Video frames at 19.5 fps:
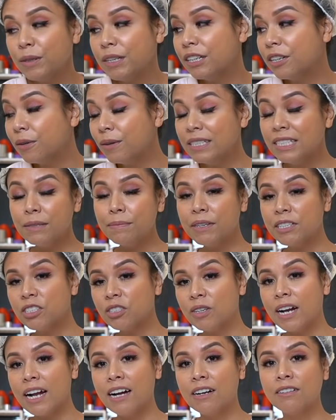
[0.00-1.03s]
we are going to measure
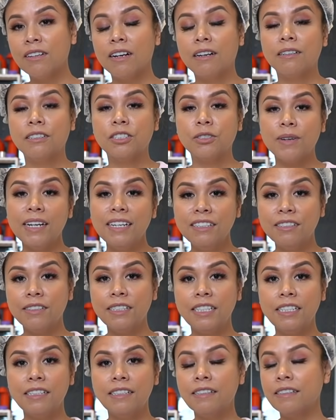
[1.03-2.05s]
out our dry
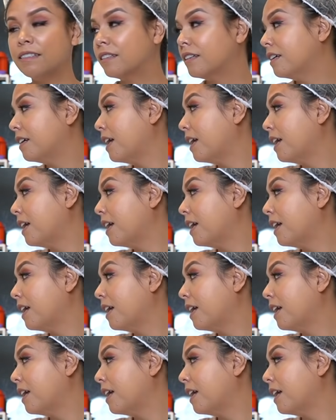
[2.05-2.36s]
ingredients,